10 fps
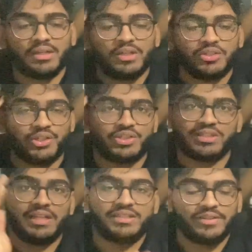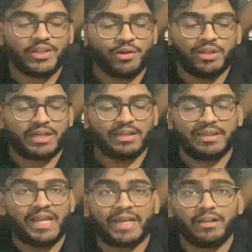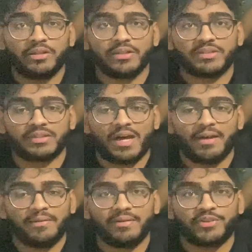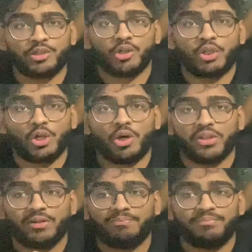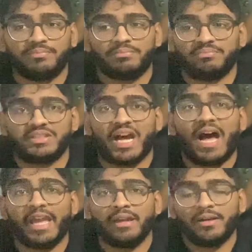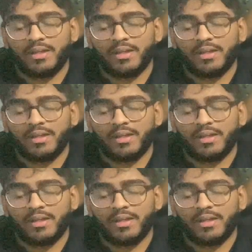such as, let's say they've got a leg illness that if they're not cured, they'll die.